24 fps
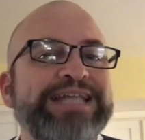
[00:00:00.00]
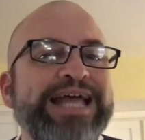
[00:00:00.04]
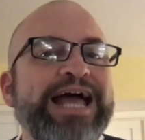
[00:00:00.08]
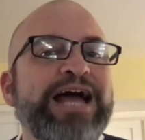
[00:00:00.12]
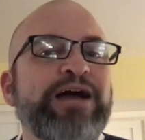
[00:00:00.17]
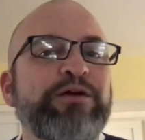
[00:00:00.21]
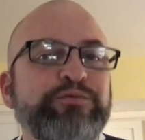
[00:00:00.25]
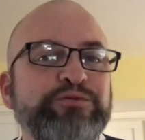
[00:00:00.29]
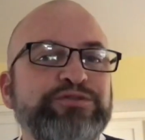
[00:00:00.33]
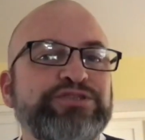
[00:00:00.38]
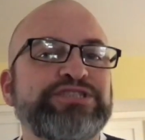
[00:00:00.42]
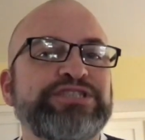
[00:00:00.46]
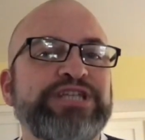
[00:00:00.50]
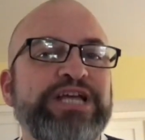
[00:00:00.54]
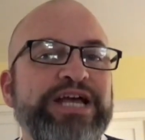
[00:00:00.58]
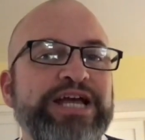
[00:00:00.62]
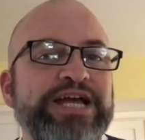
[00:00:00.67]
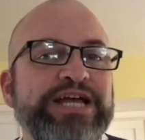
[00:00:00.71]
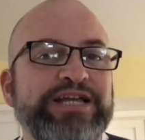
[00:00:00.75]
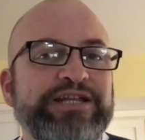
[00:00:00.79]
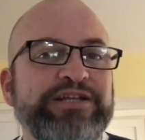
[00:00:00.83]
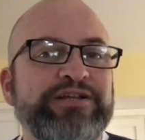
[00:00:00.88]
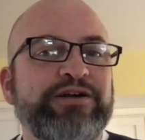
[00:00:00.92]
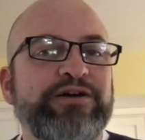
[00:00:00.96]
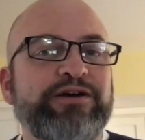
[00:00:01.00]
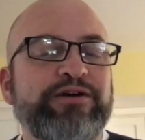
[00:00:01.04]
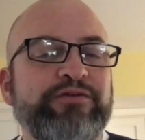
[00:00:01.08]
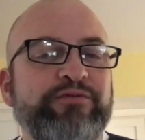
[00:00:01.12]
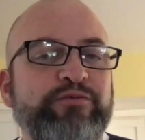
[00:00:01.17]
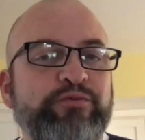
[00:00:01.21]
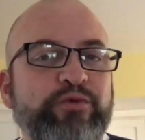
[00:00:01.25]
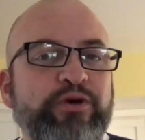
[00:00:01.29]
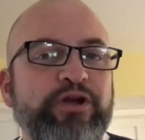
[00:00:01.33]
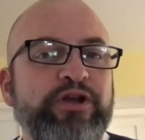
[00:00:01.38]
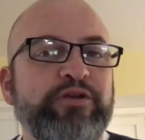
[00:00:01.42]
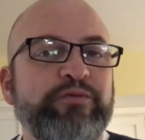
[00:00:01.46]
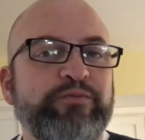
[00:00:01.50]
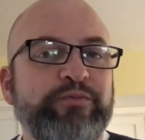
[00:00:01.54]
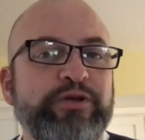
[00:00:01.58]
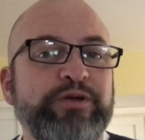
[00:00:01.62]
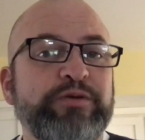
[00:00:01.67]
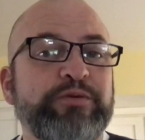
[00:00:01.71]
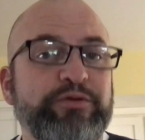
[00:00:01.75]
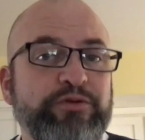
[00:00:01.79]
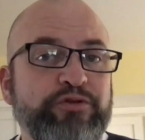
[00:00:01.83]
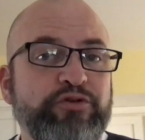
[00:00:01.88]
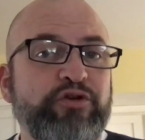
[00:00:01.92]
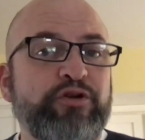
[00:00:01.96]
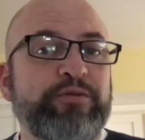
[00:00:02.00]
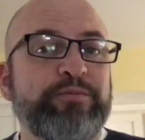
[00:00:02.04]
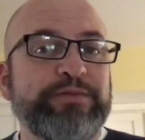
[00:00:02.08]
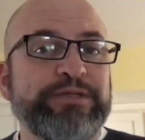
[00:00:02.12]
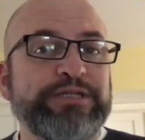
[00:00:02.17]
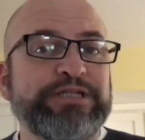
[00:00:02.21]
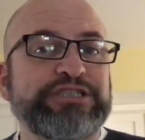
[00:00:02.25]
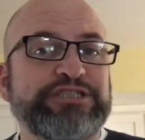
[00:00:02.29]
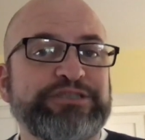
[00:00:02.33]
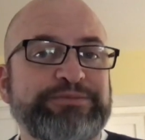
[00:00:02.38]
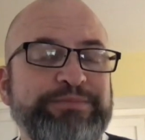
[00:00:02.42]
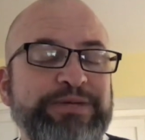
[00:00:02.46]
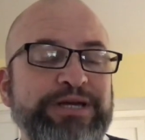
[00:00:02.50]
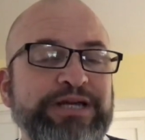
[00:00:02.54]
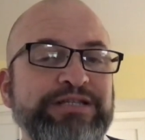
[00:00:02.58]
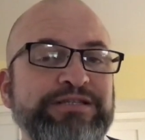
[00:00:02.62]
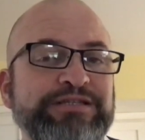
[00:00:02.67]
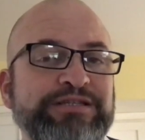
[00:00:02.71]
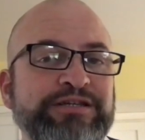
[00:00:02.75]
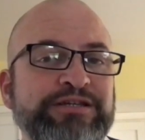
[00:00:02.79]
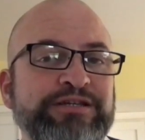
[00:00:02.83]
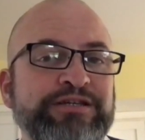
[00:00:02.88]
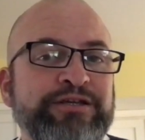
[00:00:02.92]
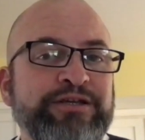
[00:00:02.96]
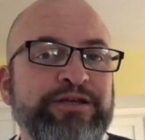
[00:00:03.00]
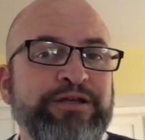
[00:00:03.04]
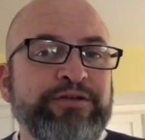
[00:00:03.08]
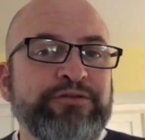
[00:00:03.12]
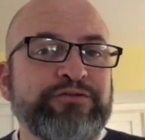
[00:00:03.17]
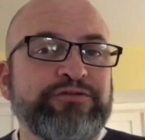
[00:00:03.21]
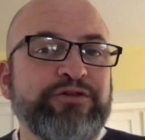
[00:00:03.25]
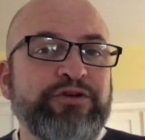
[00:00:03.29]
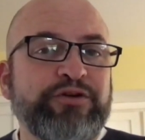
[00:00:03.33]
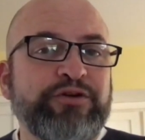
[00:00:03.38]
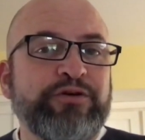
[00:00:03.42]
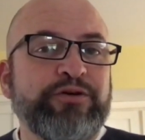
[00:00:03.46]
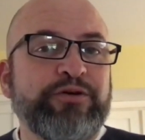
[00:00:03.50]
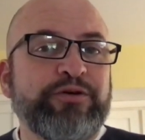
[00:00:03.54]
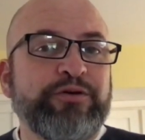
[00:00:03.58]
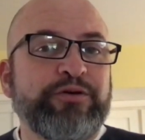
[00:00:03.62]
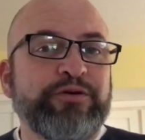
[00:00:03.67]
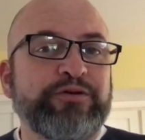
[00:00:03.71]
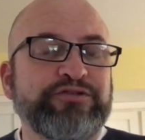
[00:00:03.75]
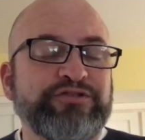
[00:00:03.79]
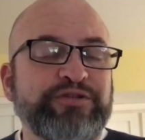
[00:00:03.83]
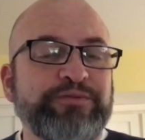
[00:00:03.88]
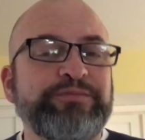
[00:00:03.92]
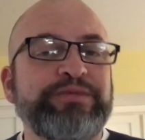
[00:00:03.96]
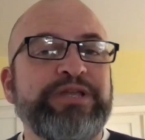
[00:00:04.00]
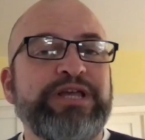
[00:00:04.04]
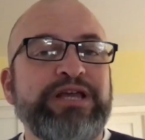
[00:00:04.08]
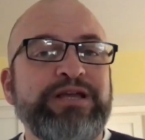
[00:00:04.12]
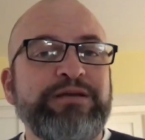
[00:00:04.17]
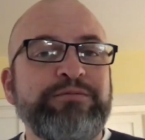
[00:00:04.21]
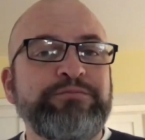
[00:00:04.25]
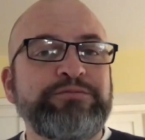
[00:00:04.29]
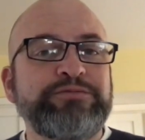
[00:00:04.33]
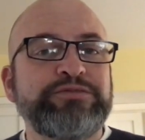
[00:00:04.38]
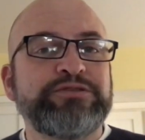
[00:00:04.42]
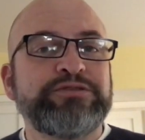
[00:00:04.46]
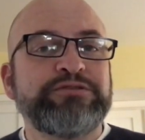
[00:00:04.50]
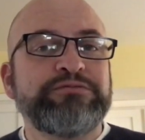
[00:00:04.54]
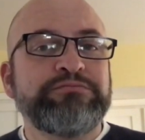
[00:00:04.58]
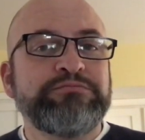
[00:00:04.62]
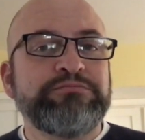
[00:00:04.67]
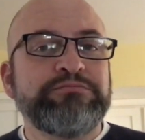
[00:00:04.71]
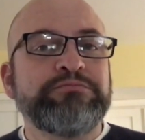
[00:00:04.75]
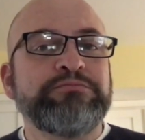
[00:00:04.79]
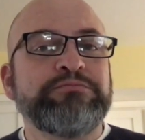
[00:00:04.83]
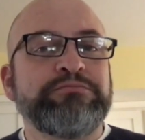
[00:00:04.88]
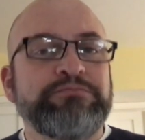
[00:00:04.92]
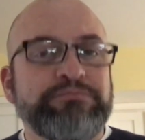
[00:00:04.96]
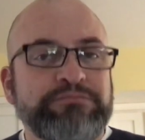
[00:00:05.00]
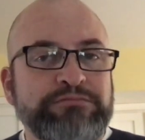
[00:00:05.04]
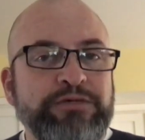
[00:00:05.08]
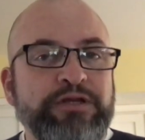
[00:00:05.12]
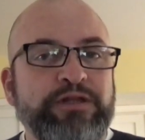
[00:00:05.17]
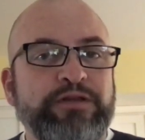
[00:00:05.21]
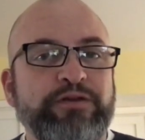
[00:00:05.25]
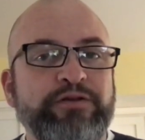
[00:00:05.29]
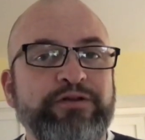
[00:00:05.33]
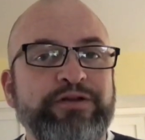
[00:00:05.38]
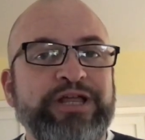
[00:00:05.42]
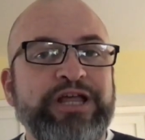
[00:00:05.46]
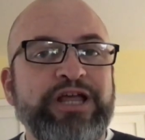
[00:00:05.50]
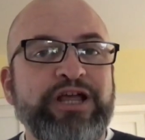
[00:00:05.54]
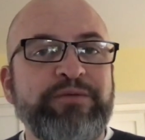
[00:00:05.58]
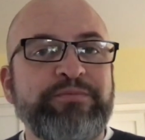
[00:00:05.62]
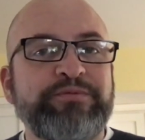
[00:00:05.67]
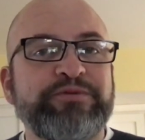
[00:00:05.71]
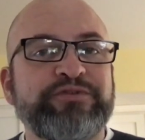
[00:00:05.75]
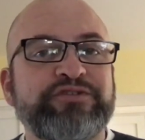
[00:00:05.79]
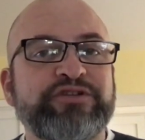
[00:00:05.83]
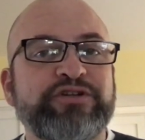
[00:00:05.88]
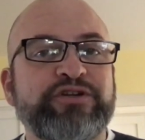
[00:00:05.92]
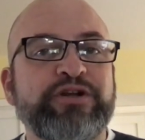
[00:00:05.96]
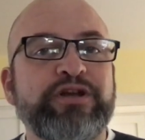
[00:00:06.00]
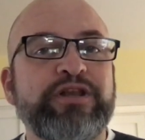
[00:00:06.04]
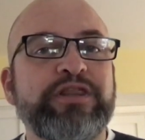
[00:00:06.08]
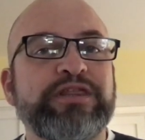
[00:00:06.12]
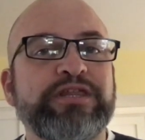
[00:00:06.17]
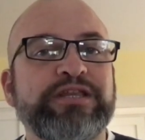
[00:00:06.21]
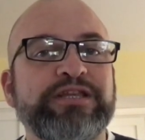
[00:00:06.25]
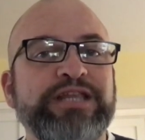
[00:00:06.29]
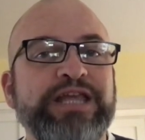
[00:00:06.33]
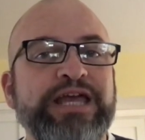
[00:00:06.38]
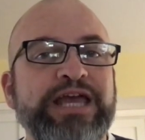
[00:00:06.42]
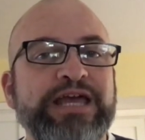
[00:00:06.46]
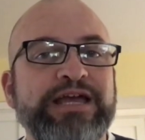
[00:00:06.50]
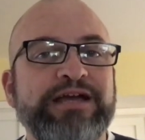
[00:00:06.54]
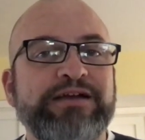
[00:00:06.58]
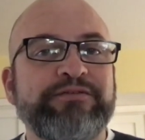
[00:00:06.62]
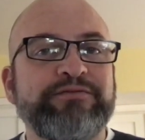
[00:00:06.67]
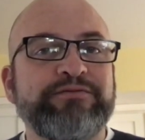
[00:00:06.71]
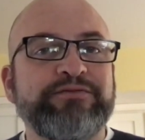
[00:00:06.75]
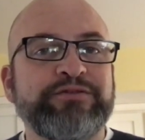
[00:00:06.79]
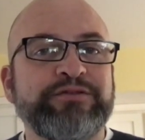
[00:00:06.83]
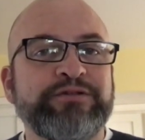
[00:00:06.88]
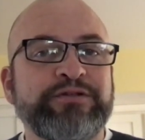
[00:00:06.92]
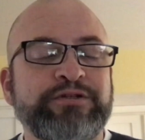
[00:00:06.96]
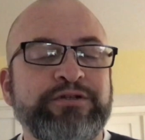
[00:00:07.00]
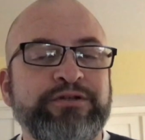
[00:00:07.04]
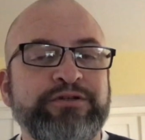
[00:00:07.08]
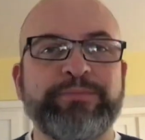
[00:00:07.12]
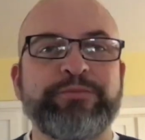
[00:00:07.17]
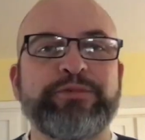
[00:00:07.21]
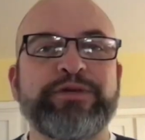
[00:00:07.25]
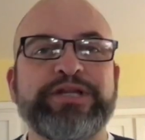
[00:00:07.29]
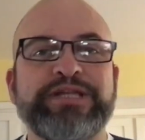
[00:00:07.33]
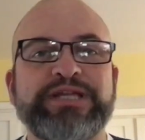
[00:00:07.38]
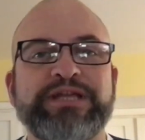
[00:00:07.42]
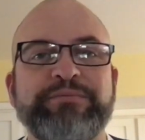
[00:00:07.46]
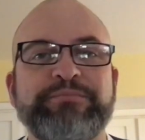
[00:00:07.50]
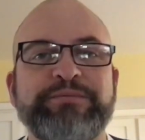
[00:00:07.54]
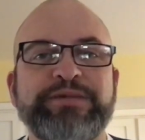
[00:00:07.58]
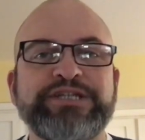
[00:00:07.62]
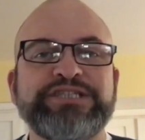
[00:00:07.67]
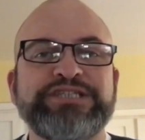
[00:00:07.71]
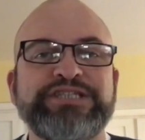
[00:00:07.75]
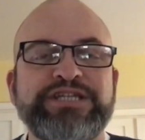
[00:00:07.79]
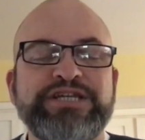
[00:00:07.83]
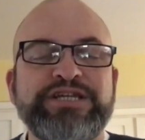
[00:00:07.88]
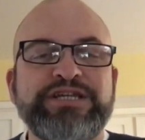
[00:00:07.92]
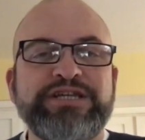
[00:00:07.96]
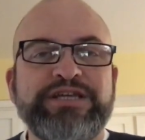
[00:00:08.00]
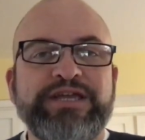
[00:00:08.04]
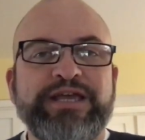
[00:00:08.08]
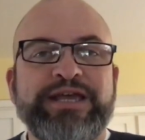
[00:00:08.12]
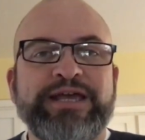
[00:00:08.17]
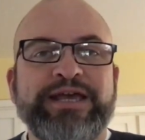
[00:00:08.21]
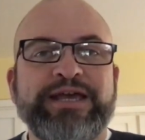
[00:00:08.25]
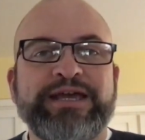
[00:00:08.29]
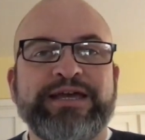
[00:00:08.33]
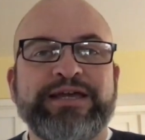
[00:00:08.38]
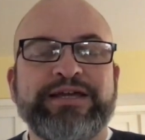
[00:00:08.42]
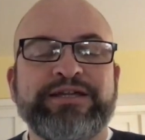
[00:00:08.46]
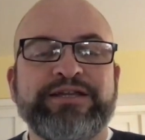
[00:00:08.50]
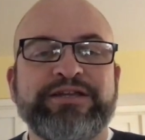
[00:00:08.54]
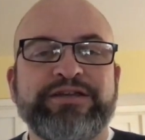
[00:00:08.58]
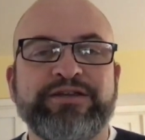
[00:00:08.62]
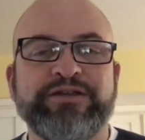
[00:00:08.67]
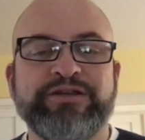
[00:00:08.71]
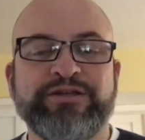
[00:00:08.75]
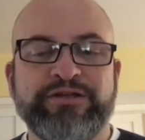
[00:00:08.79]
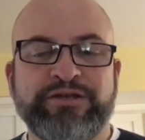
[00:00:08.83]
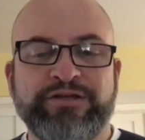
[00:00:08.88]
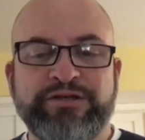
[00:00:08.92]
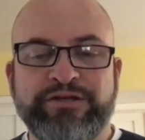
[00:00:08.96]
outside of what we would normally expect. So sometimes a little help is a good thing to have. I'm going to get mixing and